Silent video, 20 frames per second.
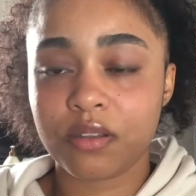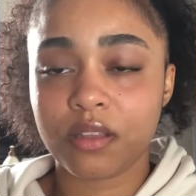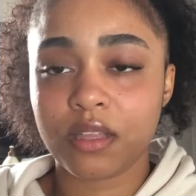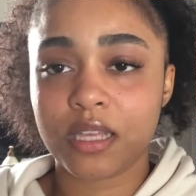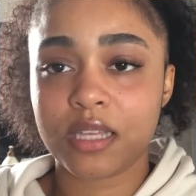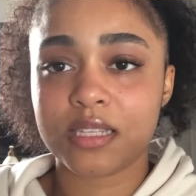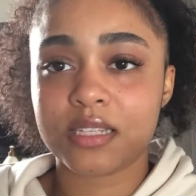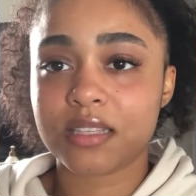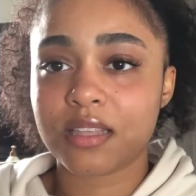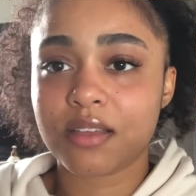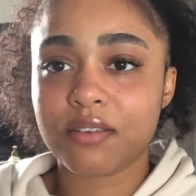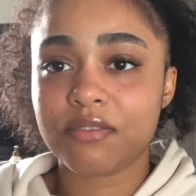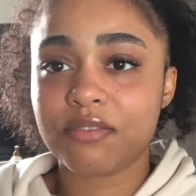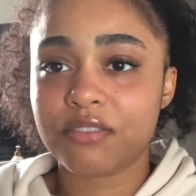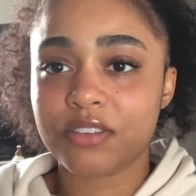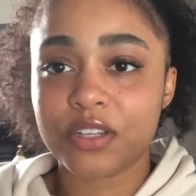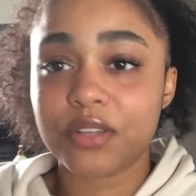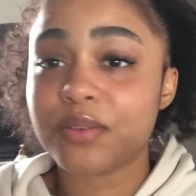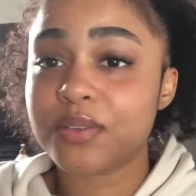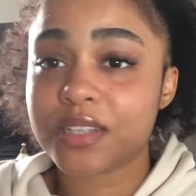His love
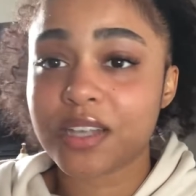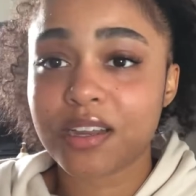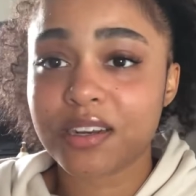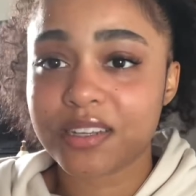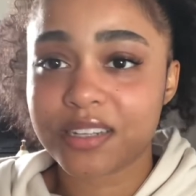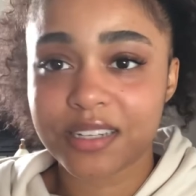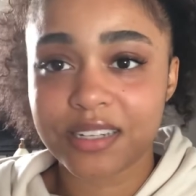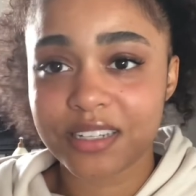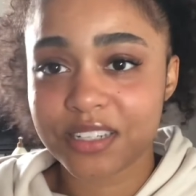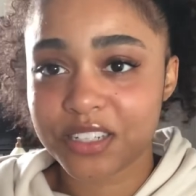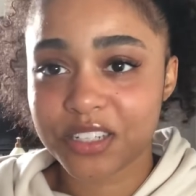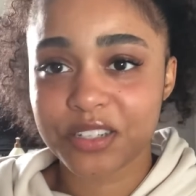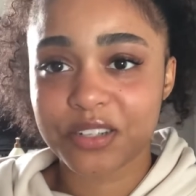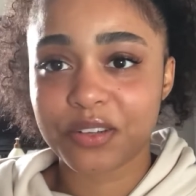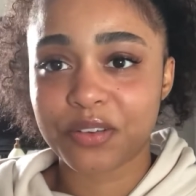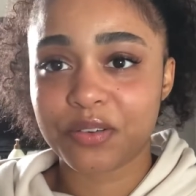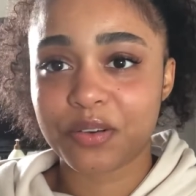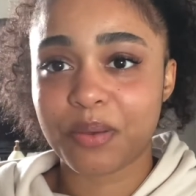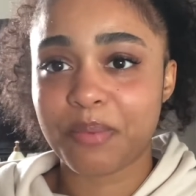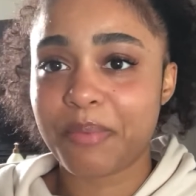for you is
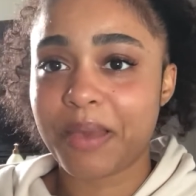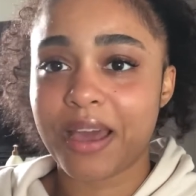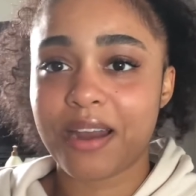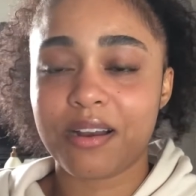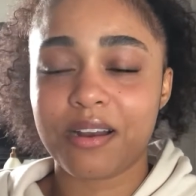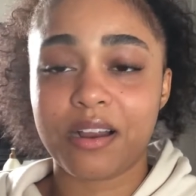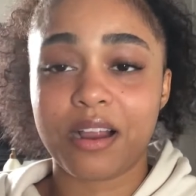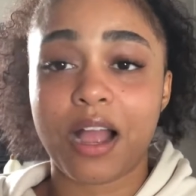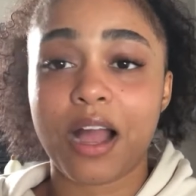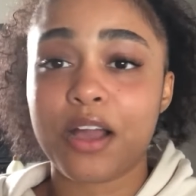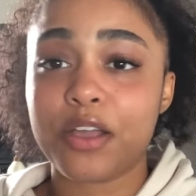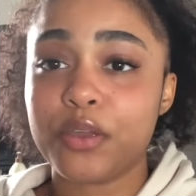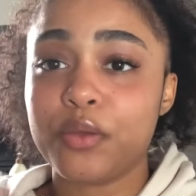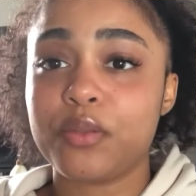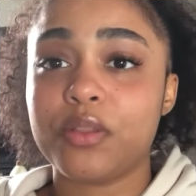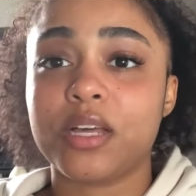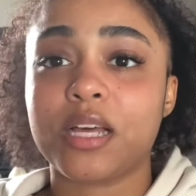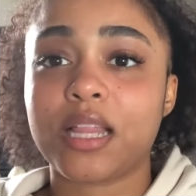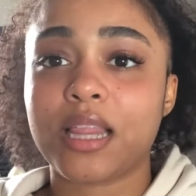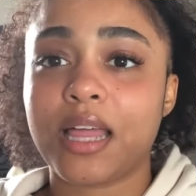unconditional no matter how you
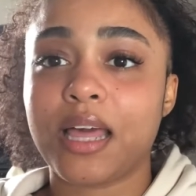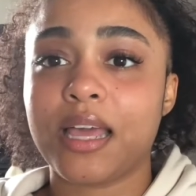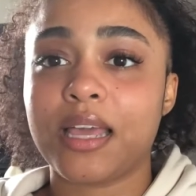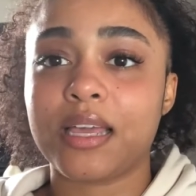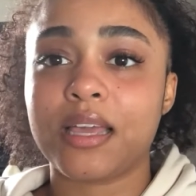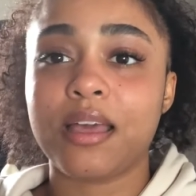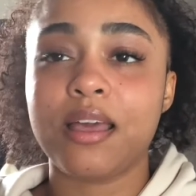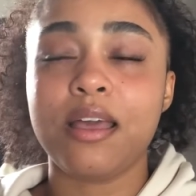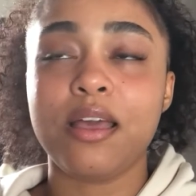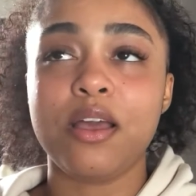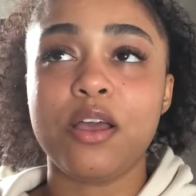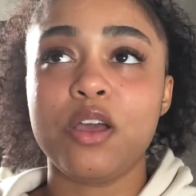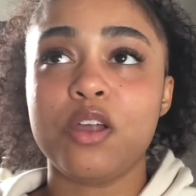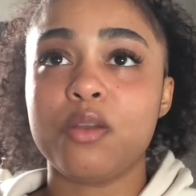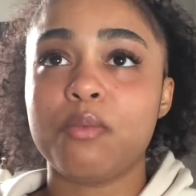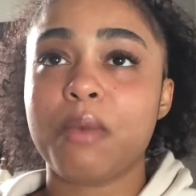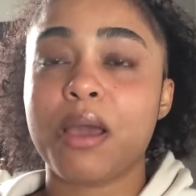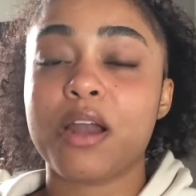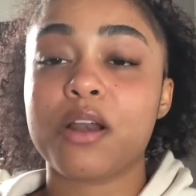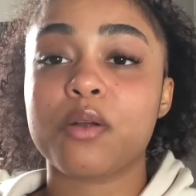look like,
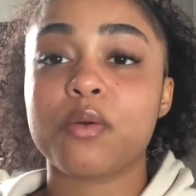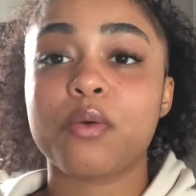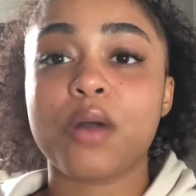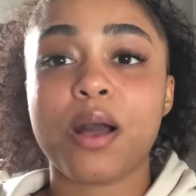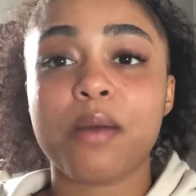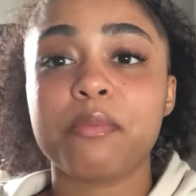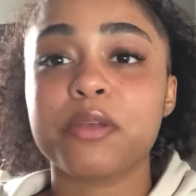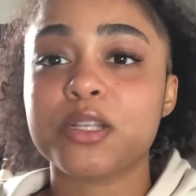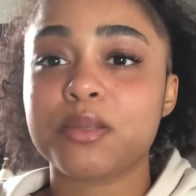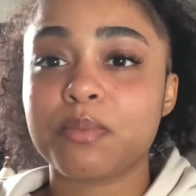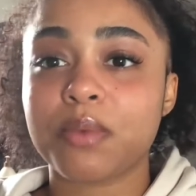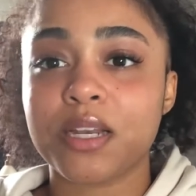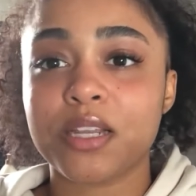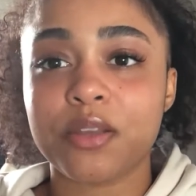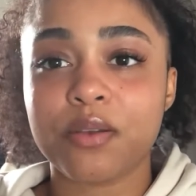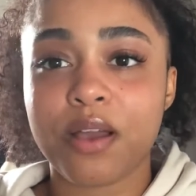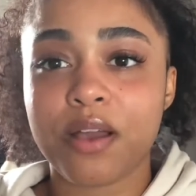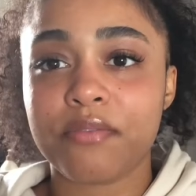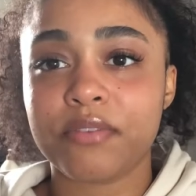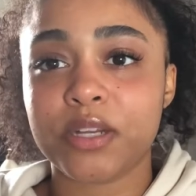no matter how much money
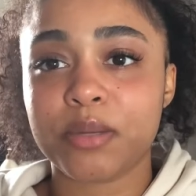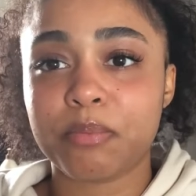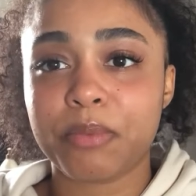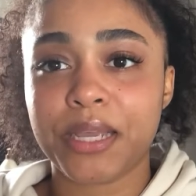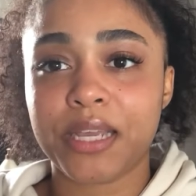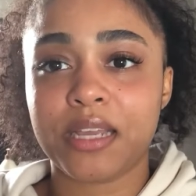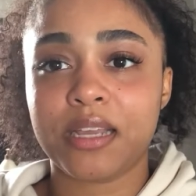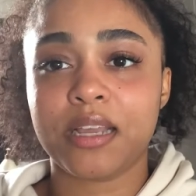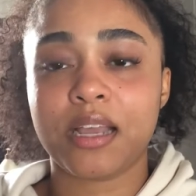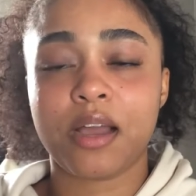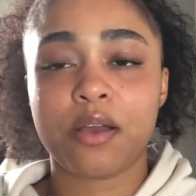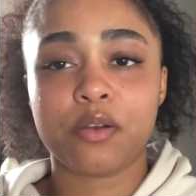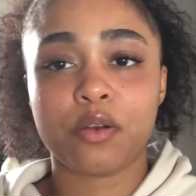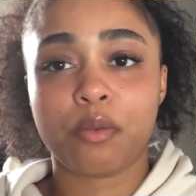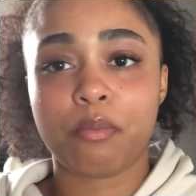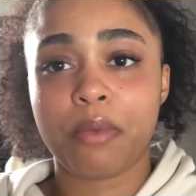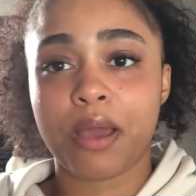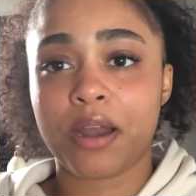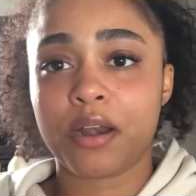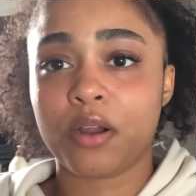you have in your bank account, no
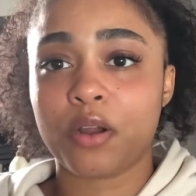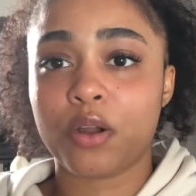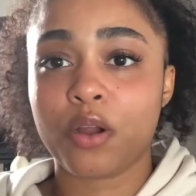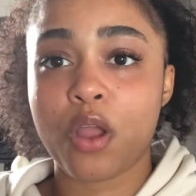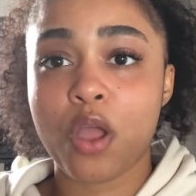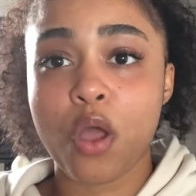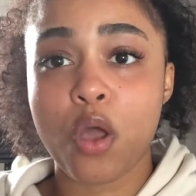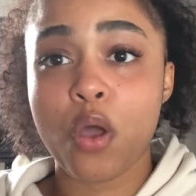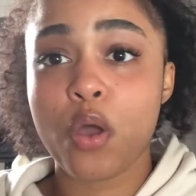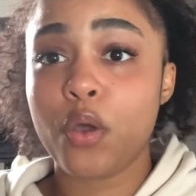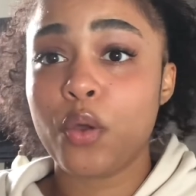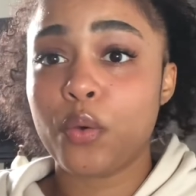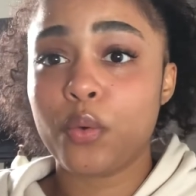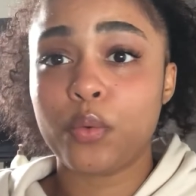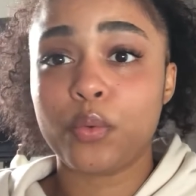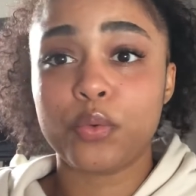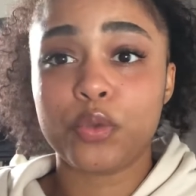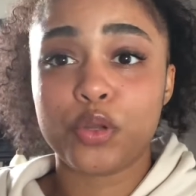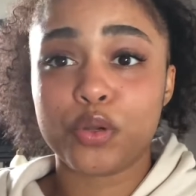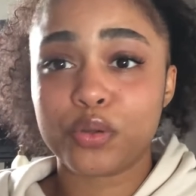matter
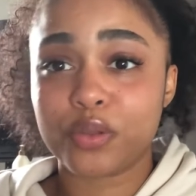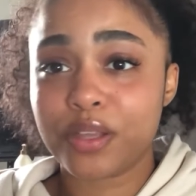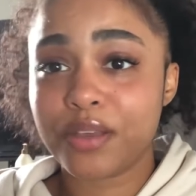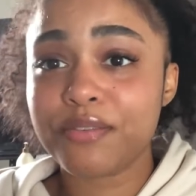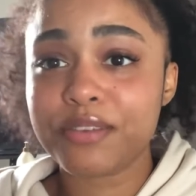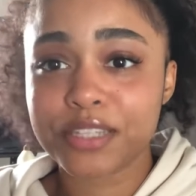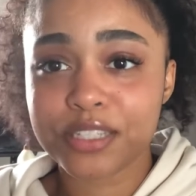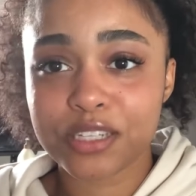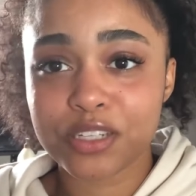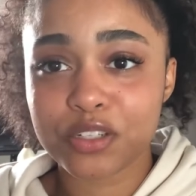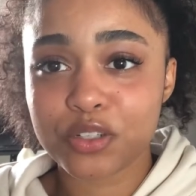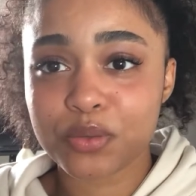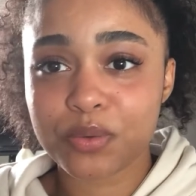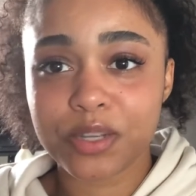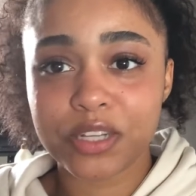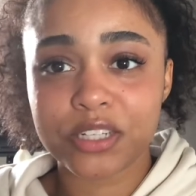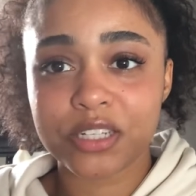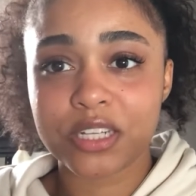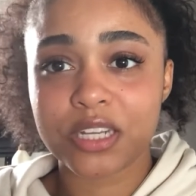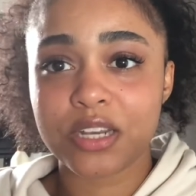your living
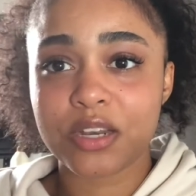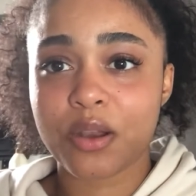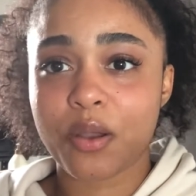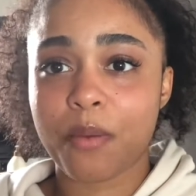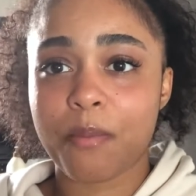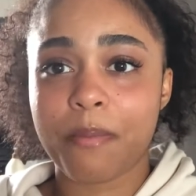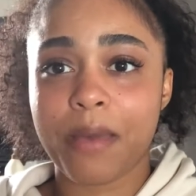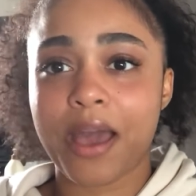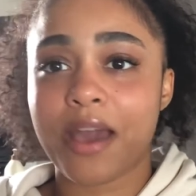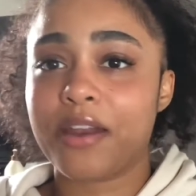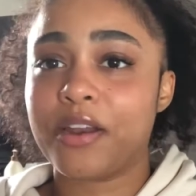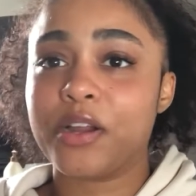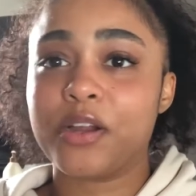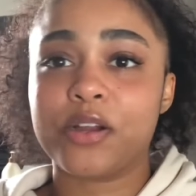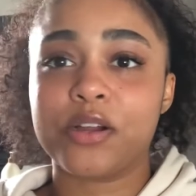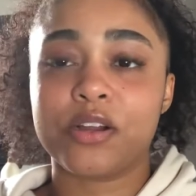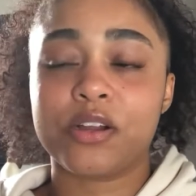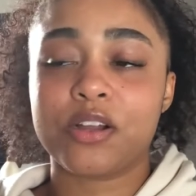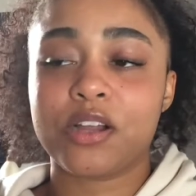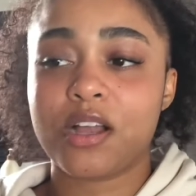situation, no
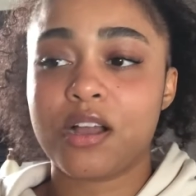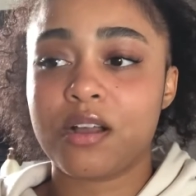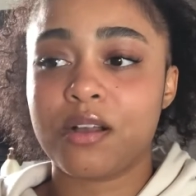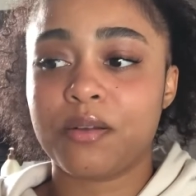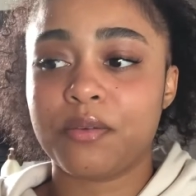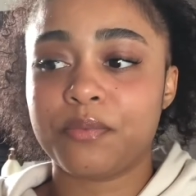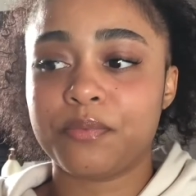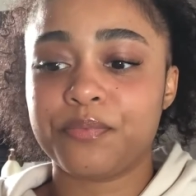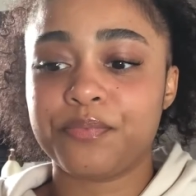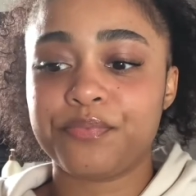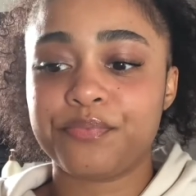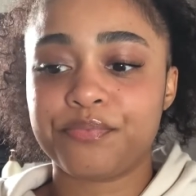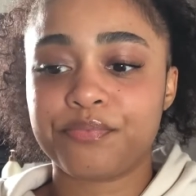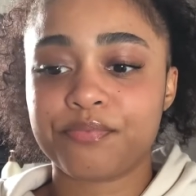matter um,